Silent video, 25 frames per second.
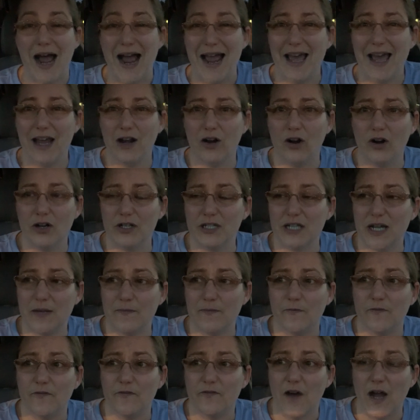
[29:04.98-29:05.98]
I had a hard
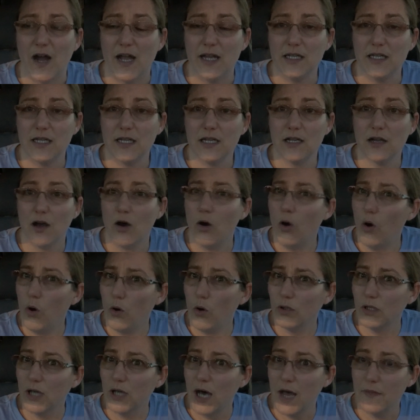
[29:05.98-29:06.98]
time finding a
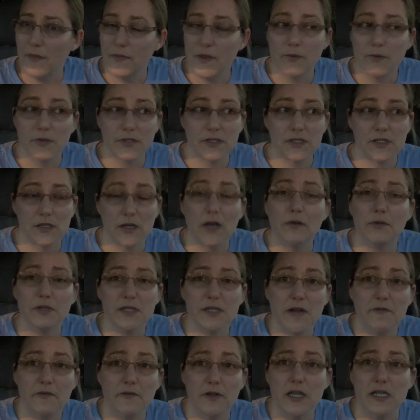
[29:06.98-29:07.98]
whole lot. There was there was
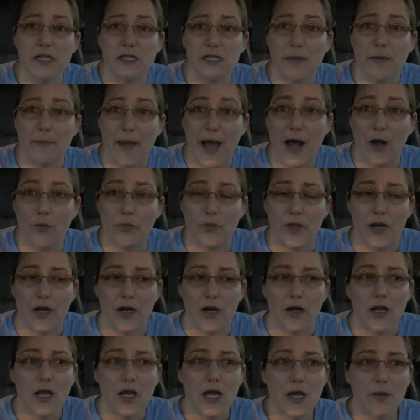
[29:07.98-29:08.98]
definitely some out
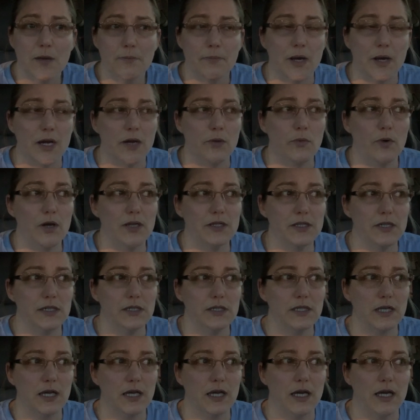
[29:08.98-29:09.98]
there, but it
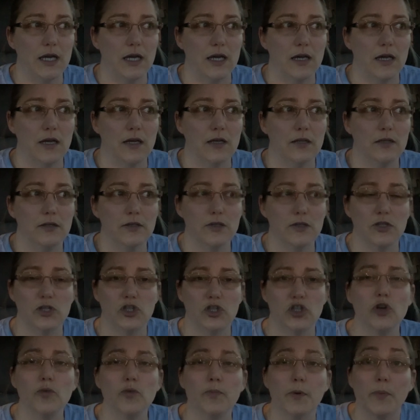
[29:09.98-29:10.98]
wasn't uh,
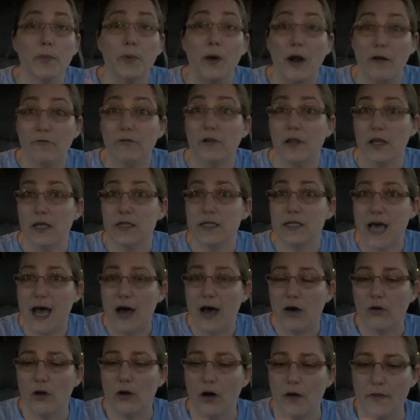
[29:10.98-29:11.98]
super prevalent
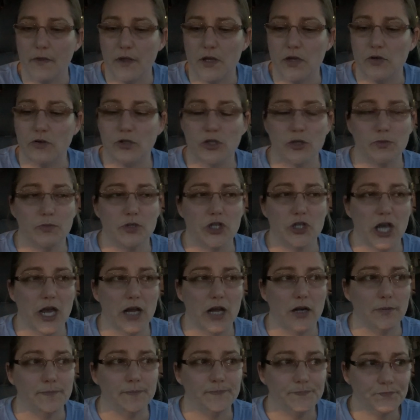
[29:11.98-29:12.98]
out on the YouTube
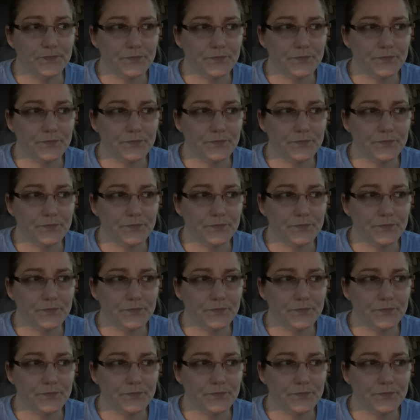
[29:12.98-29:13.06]
channel.